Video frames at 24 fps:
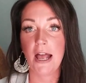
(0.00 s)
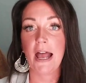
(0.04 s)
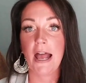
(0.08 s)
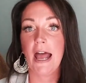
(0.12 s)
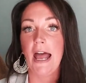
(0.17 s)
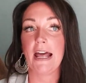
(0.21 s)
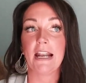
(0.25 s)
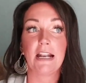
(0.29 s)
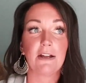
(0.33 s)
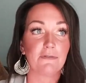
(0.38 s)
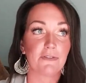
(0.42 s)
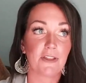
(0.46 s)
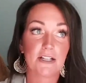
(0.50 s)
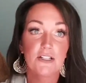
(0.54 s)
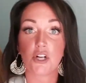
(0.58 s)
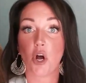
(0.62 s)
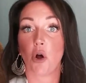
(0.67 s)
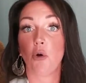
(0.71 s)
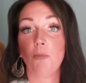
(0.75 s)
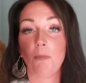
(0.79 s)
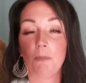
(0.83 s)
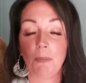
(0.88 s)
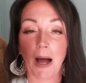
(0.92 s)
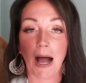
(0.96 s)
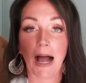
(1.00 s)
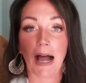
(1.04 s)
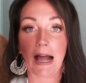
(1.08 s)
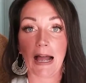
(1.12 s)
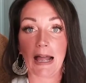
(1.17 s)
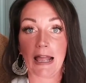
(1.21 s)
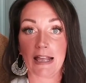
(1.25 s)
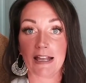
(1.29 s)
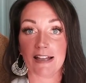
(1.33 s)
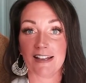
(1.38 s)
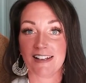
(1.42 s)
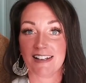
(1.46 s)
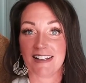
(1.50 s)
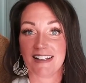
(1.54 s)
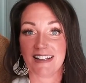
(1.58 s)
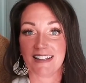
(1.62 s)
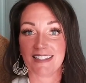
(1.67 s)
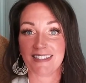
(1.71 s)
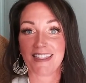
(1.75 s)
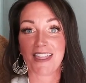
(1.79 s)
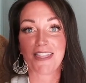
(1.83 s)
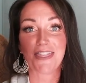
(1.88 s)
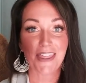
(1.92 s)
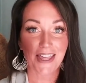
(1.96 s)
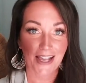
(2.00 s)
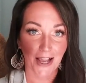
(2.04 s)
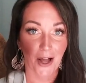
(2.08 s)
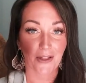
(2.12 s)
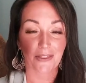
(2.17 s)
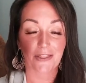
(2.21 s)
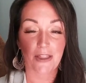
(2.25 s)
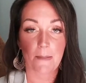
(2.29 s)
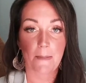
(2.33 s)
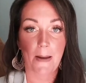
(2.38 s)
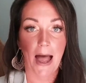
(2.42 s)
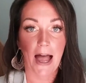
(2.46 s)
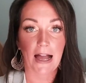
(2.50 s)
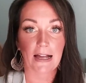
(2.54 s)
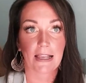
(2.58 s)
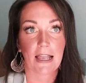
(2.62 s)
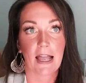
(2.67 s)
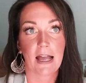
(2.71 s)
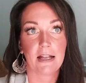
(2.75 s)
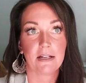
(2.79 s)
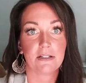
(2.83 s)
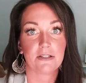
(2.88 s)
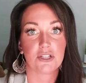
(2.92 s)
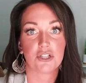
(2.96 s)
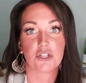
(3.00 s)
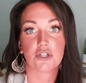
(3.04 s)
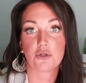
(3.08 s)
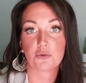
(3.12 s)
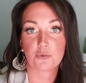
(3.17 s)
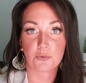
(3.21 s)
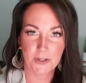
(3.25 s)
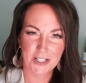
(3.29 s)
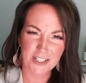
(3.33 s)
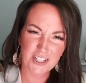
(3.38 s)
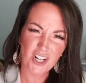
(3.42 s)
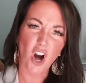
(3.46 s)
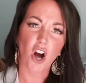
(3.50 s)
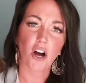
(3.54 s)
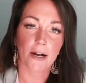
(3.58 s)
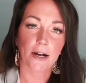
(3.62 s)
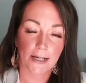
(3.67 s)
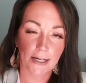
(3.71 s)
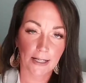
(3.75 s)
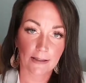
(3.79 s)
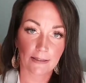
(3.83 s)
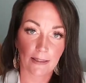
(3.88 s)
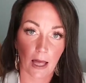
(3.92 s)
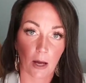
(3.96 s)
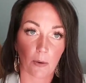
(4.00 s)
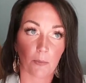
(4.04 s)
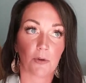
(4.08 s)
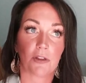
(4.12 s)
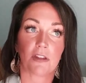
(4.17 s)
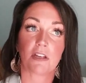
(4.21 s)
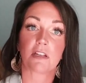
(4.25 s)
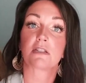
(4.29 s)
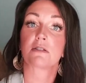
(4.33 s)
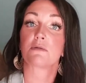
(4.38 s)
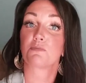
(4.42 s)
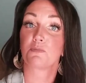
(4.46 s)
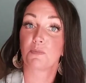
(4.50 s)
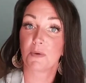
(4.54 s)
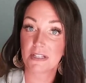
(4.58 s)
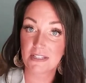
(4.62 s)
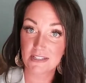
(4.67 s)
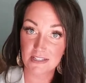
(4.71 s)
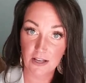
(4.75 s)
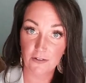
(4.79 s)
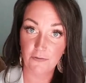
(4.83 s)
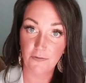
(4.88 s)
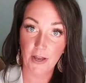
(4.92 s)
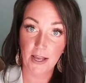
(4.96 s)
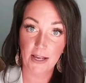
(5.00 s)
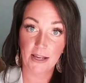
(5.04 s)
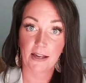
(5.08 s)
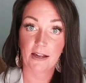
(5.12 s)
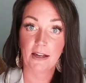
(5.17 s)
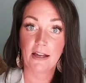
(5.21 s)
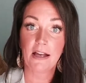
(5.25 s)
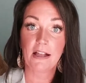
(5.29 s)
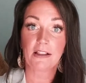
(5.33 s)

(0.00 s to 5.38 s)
And if they don't buy the thing on the back end, you're retargeting them with a specific